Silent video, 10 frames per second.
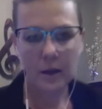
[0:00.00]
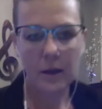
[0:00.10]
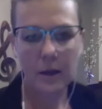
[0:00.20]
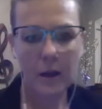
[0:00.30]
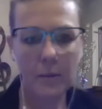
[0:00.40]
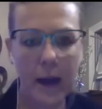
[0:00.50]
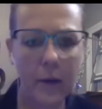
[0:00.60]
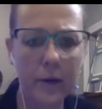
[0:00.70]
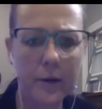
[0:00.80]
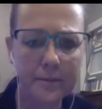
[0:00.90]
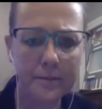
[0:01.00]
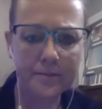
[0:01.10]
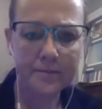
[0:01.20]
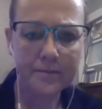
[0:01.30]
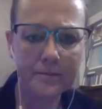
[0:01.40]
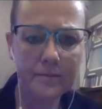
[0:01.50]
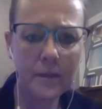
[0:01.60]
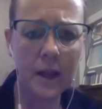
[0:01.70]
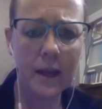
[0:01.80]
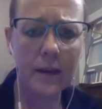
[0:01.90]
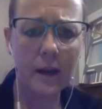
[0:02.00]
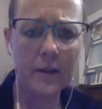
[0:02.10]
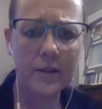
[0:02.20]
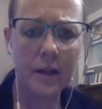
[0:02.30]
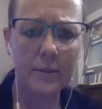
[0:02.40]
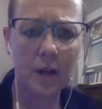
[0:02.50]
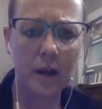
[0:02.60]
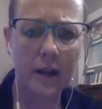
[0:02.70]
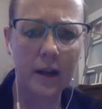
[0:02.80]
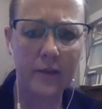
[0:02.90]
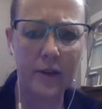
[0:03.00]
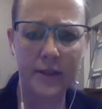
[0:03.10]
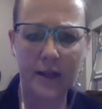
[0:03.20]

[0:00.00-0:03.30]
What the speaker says: empowered. And I think I'll stop talking for a second.